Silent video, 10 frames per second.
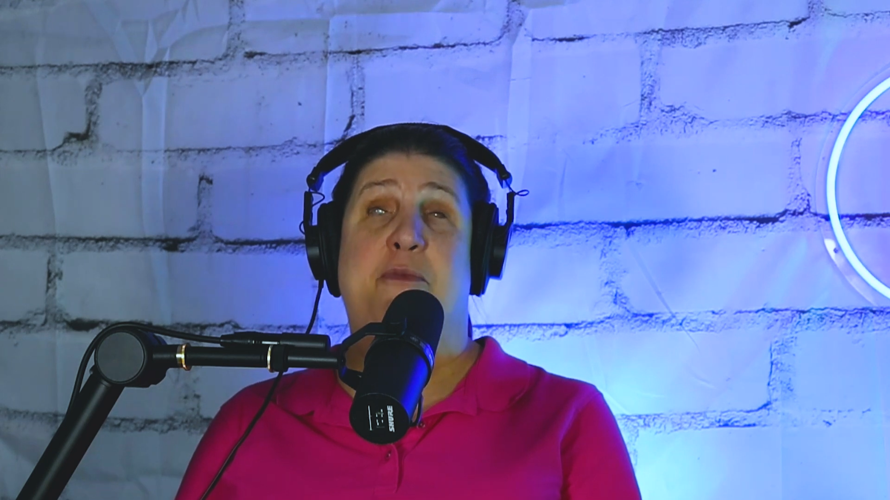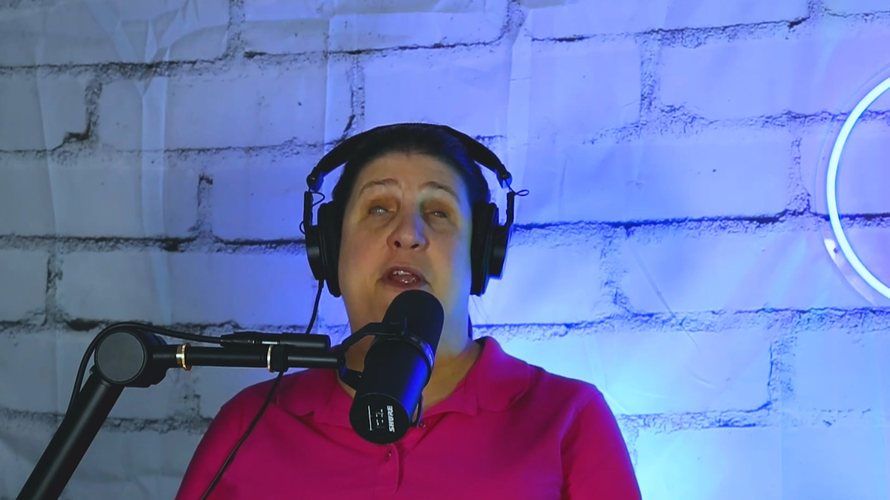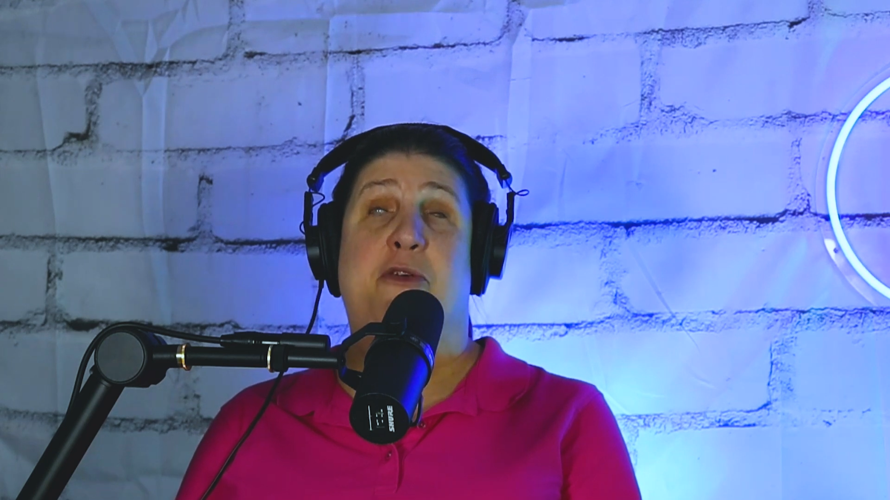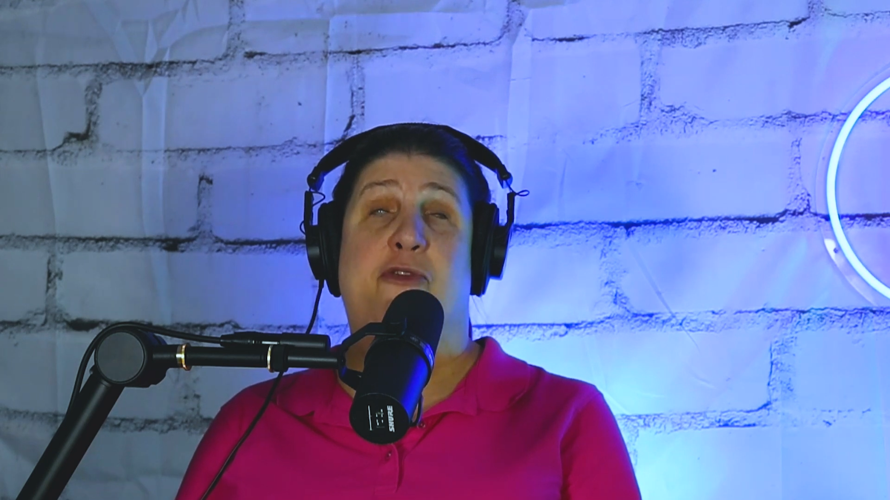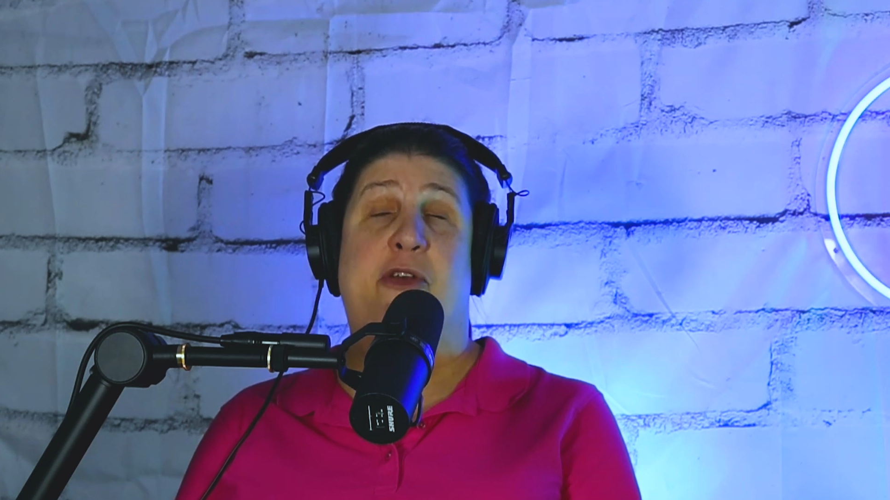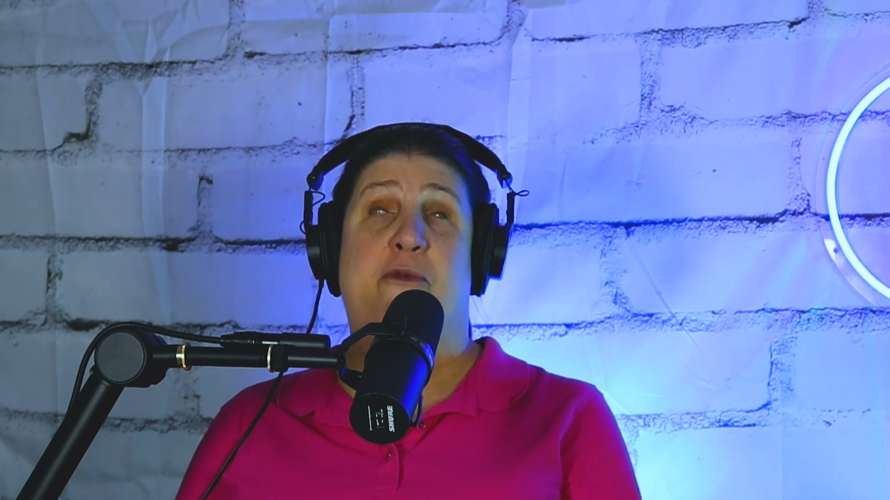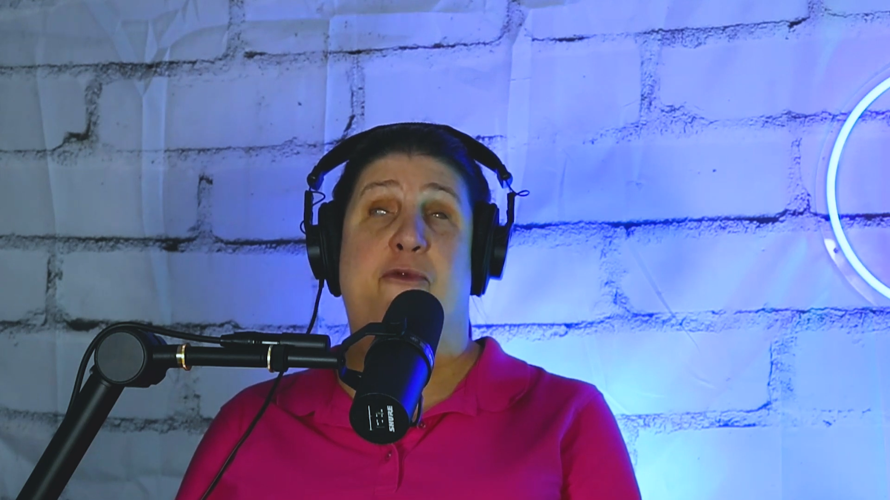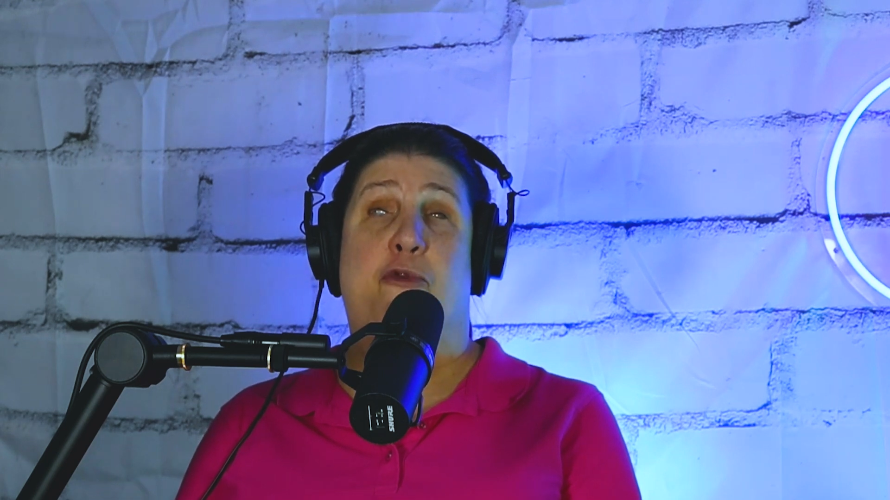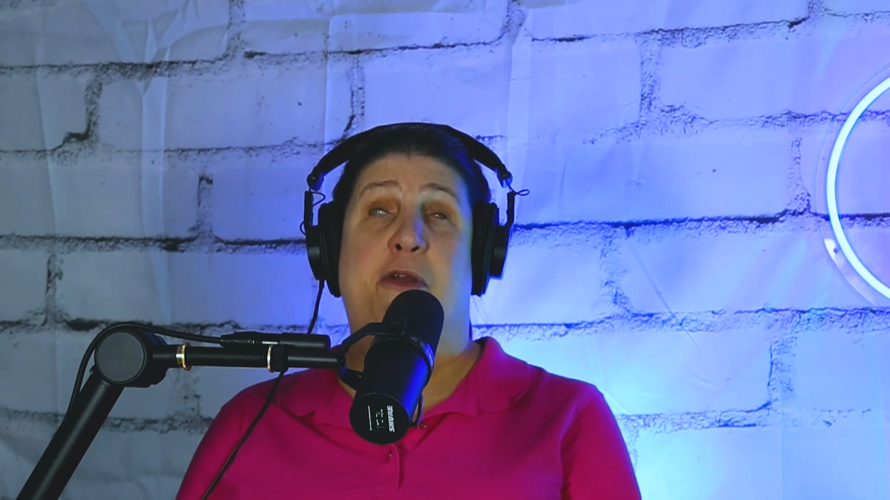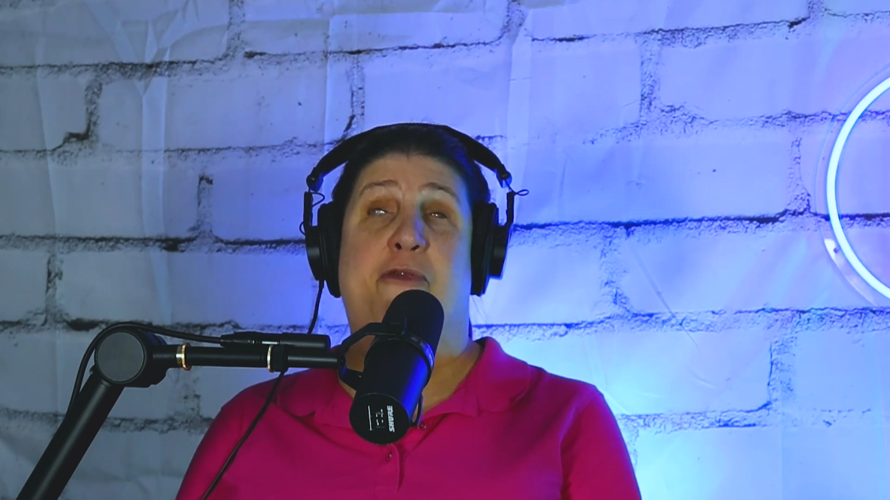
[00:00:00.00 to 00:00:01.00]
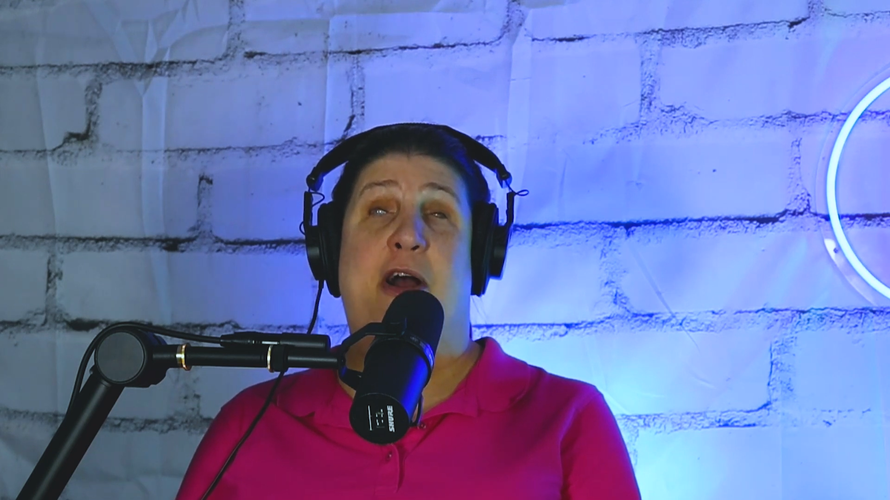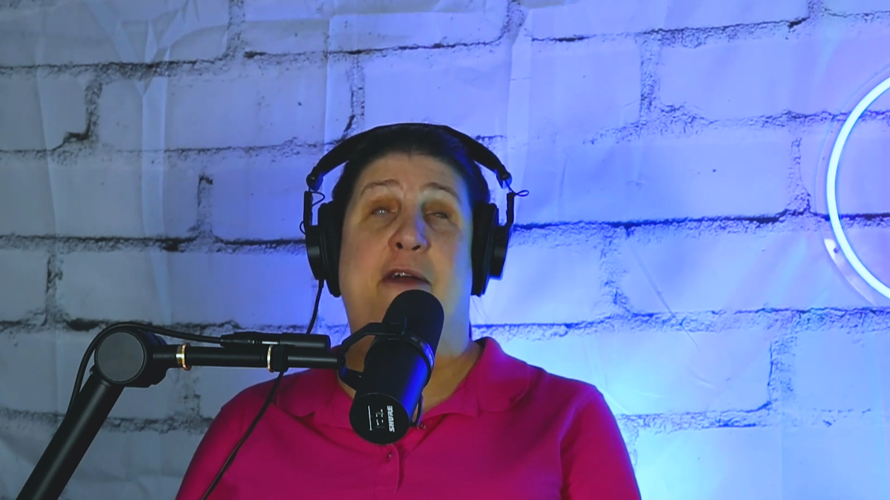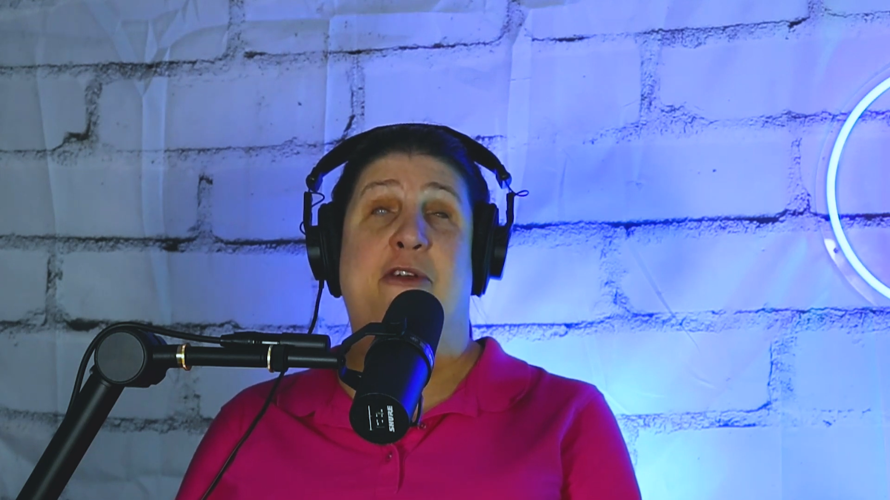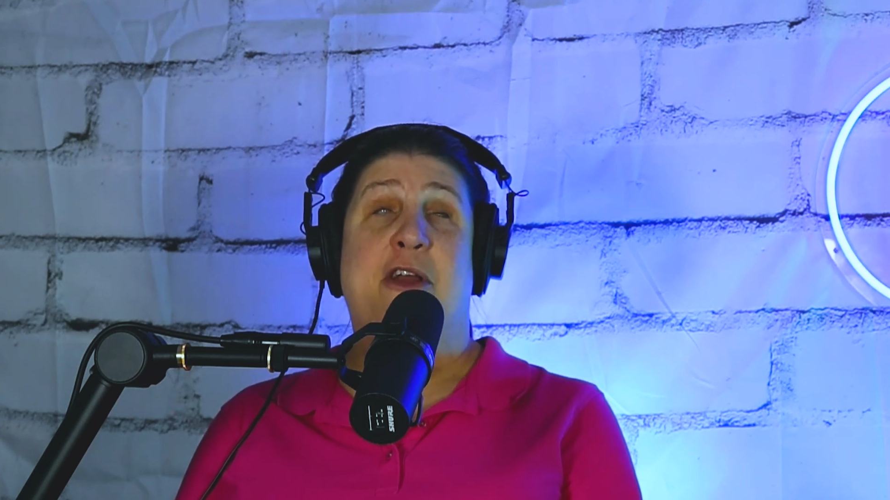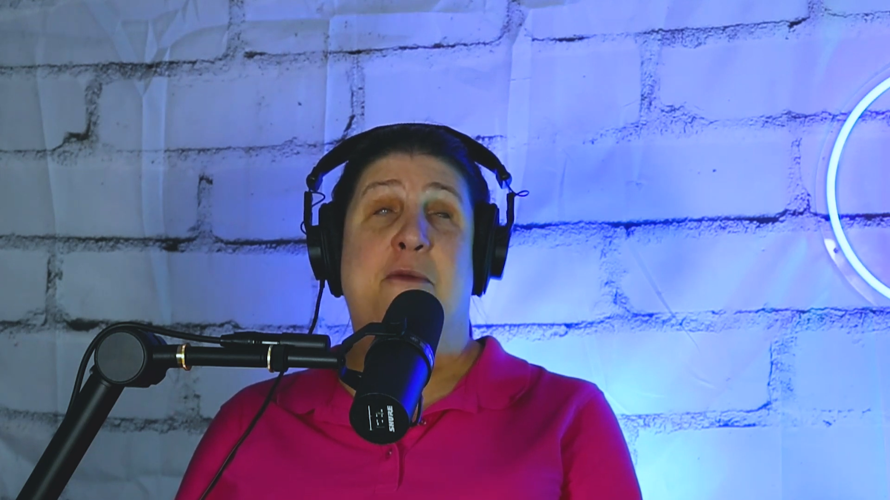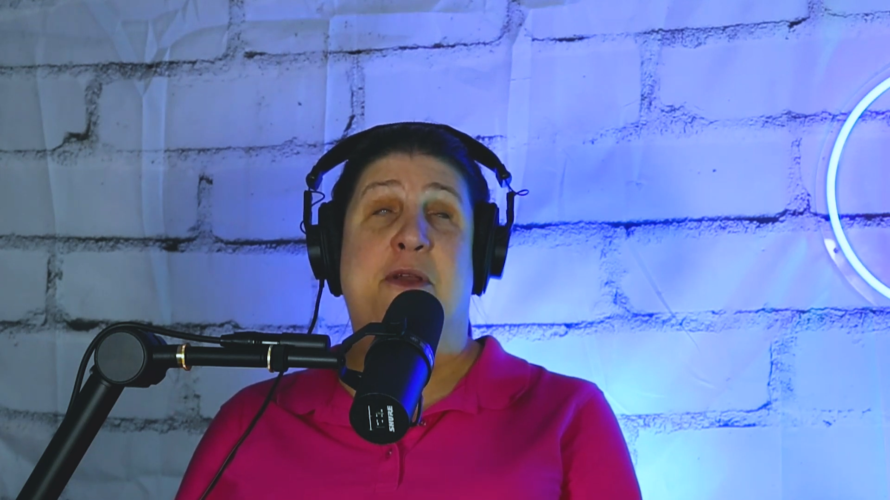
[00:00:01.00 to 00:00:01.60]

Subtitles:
to be here at 7:45